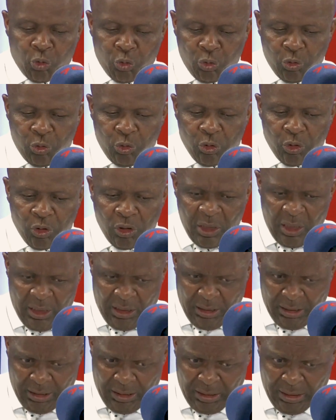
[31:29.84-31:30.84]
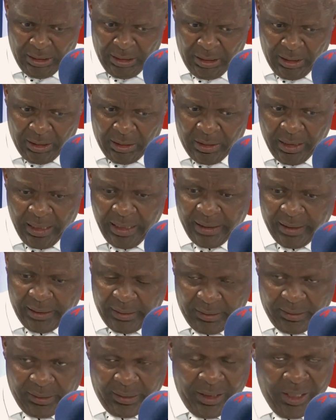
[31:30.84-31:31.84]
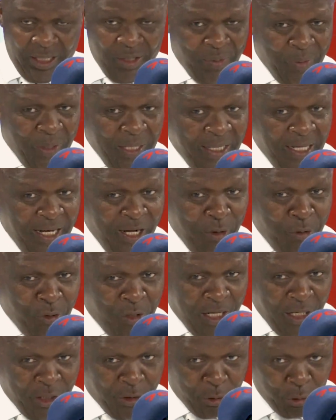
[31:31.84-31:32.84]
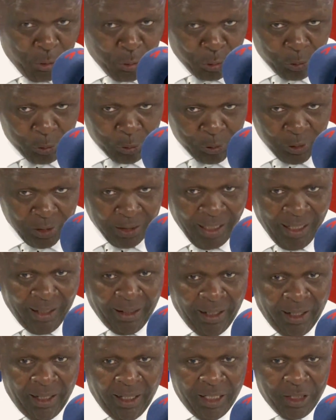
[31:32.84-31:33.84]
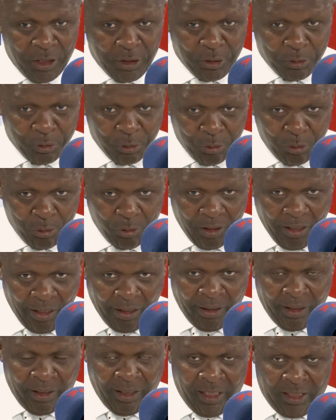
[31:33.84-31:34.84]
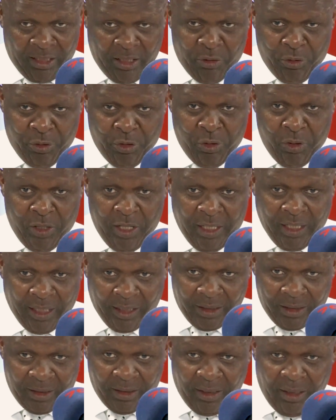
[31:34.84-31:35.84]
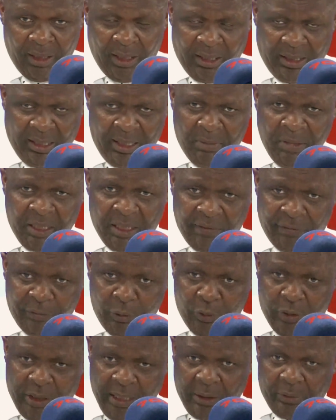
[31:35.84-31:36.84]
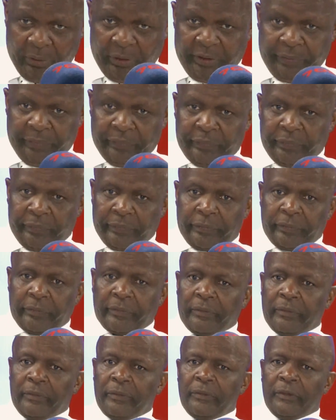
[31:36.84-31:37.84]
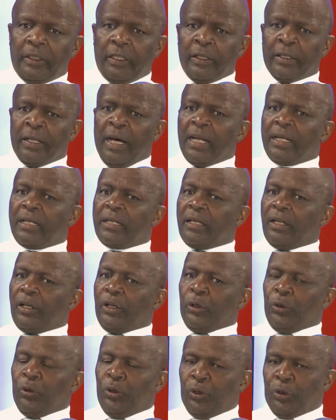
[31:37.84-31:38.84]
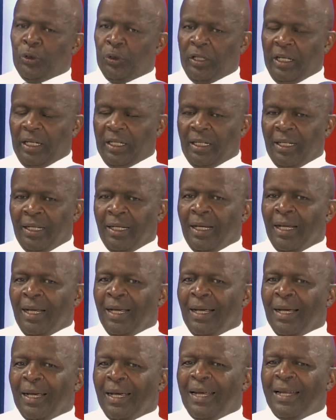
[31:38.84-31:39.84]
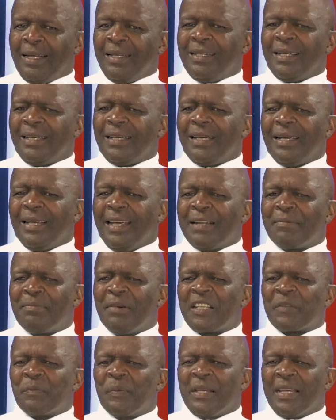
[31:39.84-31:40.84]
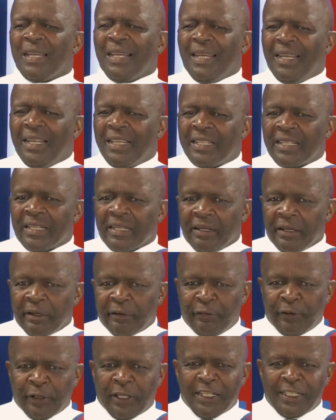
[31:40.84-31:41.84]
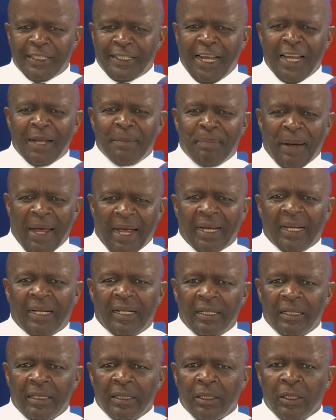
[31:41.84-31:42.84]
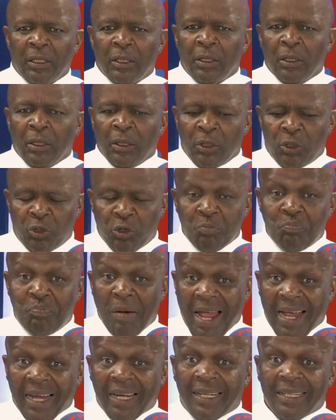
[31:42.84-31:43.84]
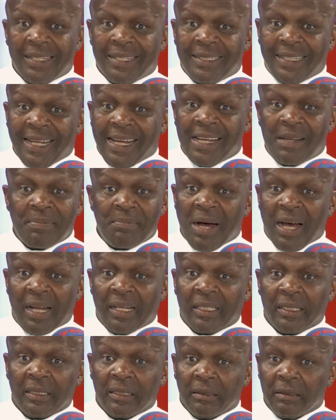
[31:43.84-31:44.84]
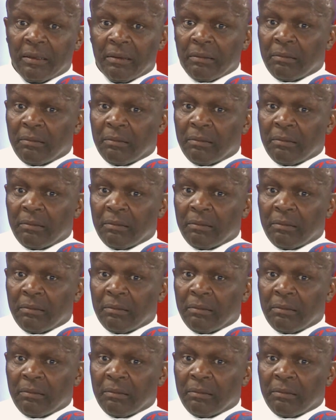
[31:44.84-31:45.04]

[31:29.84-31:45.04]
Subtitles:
Two, that then when they look at you, analyze you, analyze how you're organized, they must have no doubt that you will do that. And it must be easy for the state bank to bank state money,